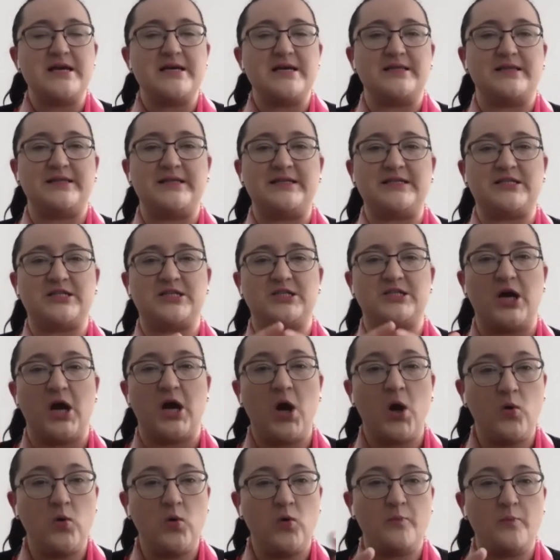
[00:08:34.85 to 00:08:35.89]
is
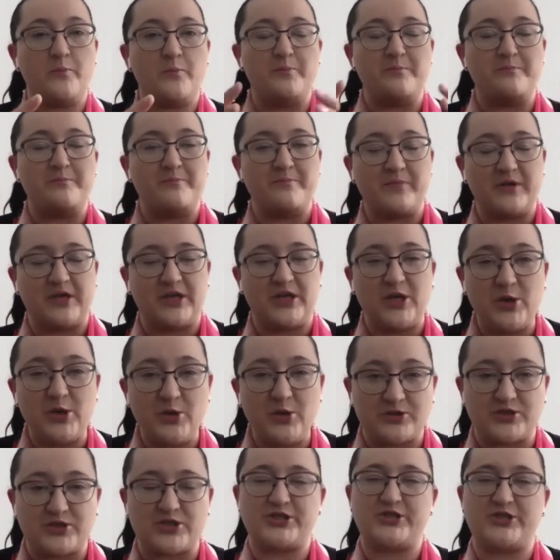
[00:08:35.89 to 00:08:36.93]
so
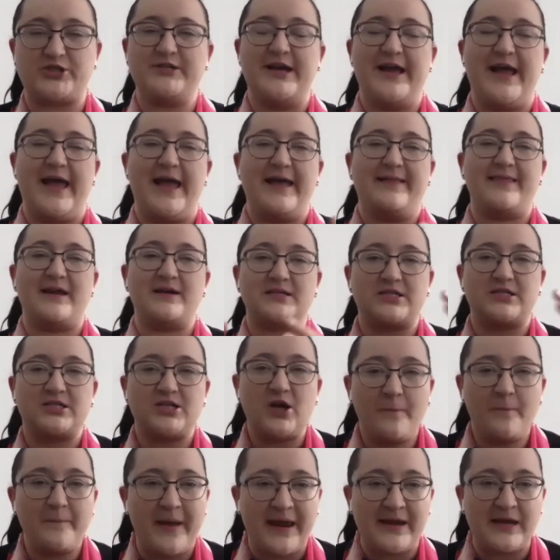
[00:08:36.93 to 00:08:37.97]
huge. There are so
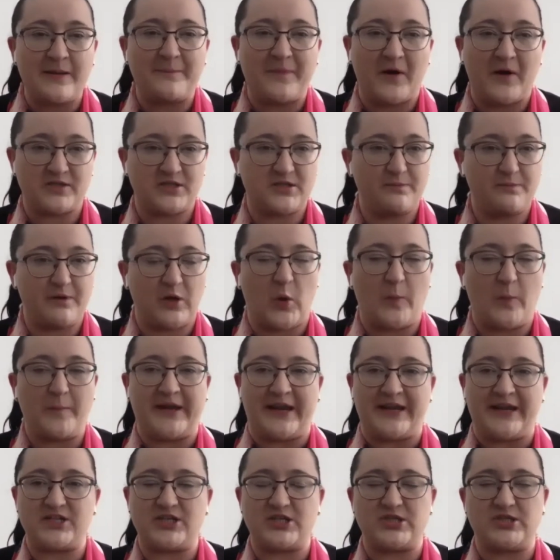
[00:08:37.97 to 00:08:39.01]
many possible
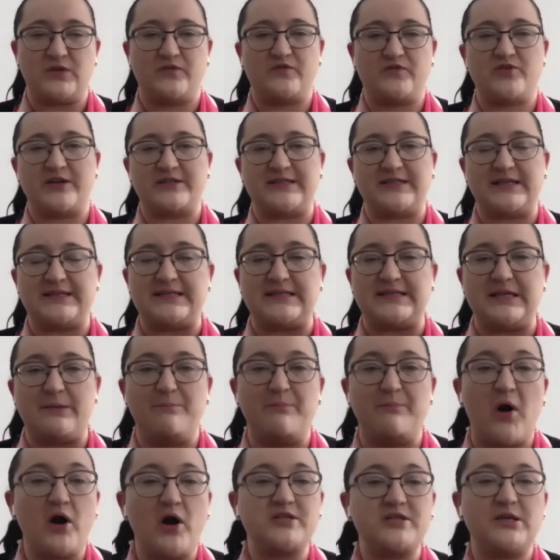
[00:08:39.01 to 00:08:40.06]
combinations of drugs that it's
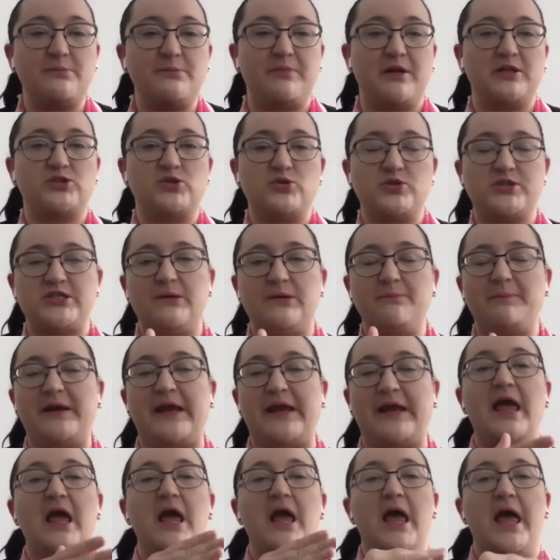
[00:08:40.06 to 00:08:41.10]
impossible to simply
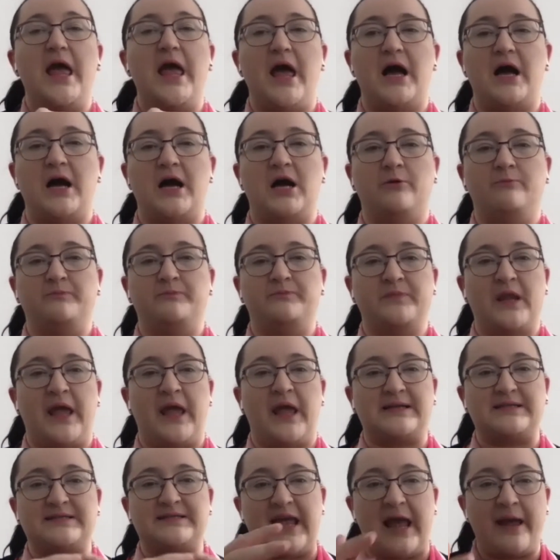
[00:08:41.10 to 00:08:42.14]

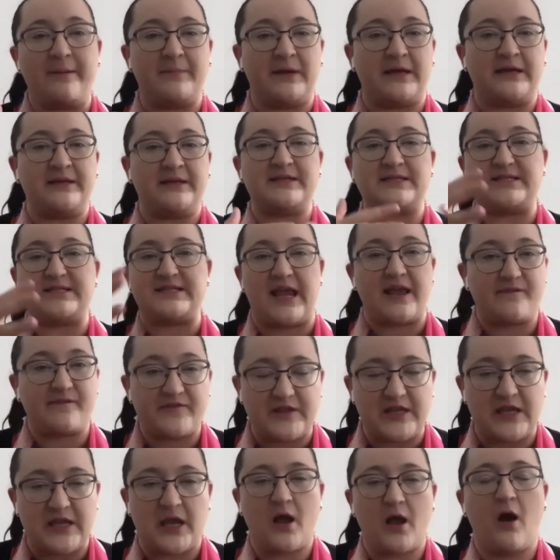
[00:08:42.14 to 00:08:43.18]
examine the
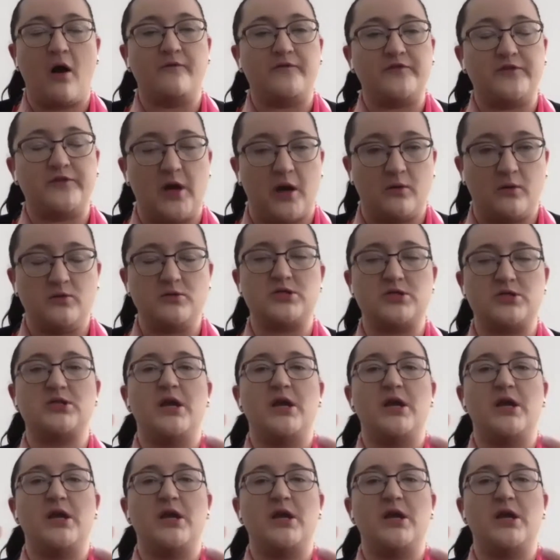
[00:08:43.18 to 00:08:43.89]
safety of those